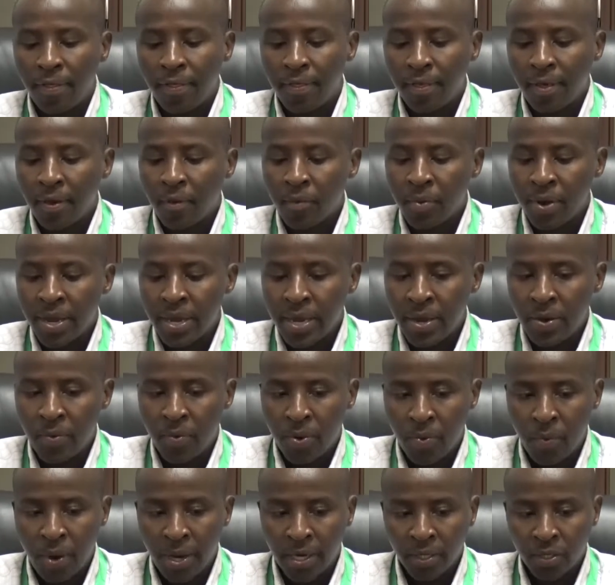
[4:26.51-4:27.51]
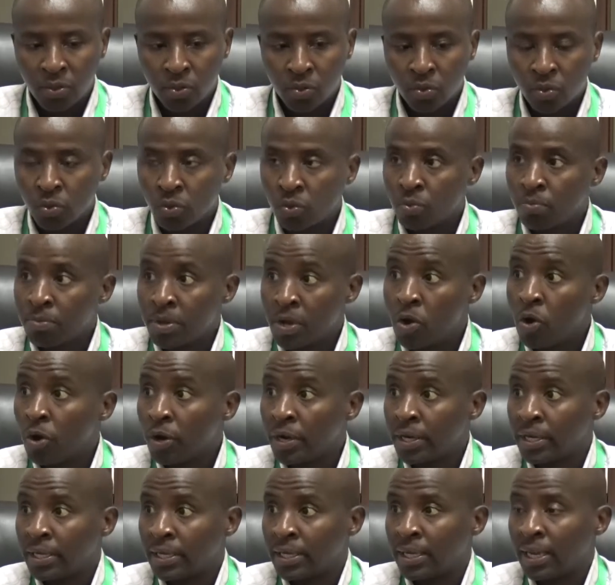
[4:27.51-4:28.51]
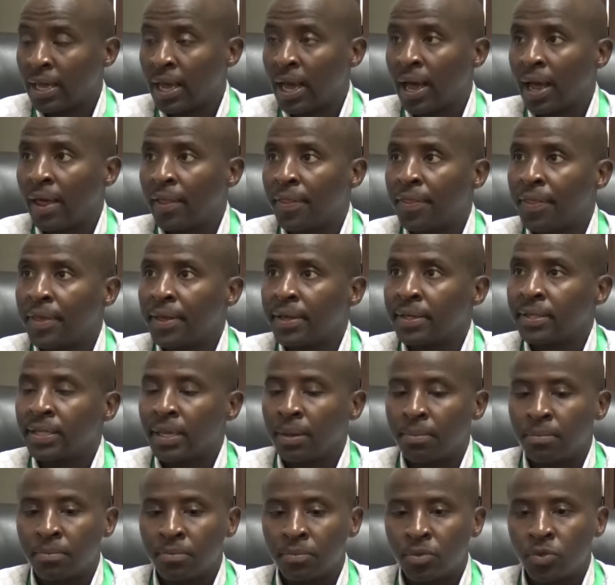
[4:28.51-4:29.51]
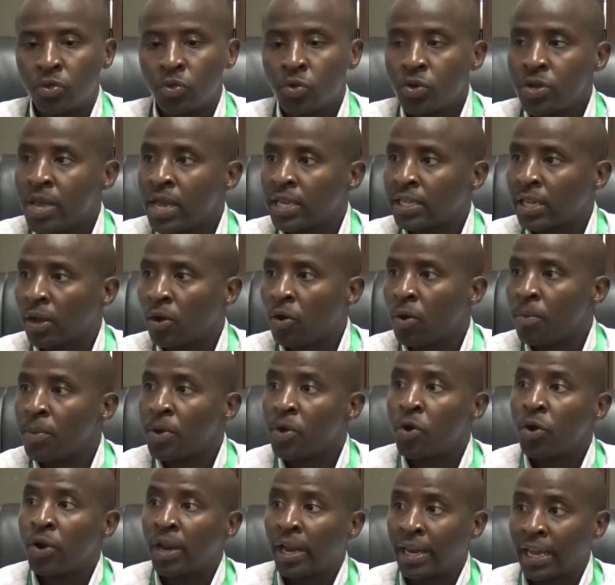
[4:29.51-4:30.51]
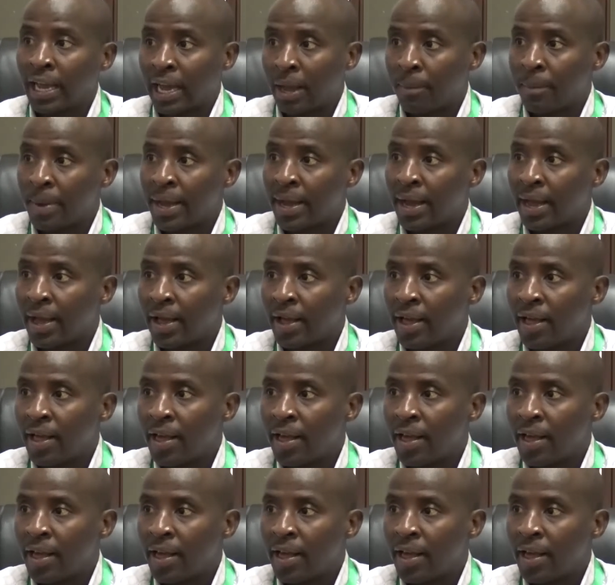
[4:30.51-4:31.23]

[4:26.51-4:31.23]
We went to Migori, I think some 2 years ago, Migori and Kakamega.